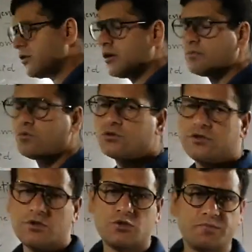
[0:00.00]
are
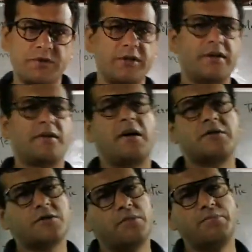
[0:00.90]
mostly superior
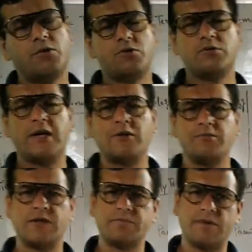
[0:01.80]
as compared to that
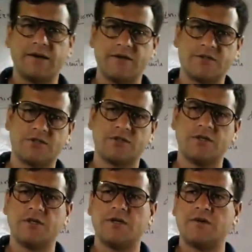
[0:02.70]
of their parents
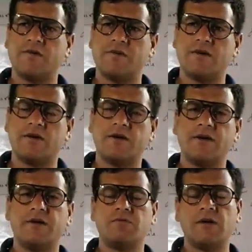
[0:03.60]

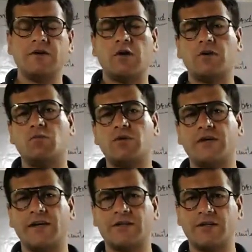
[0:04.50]
in one or more
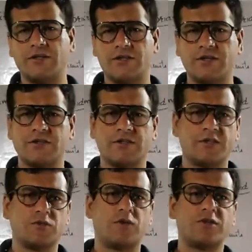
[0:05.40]
characteristics.
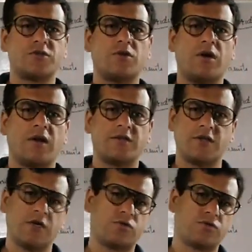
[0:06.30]
This is what is called as
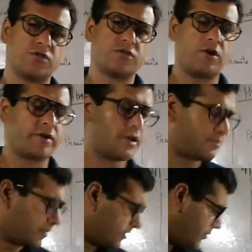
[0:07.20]
heterosis or
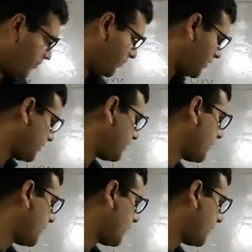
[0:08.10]
hybrid vigor.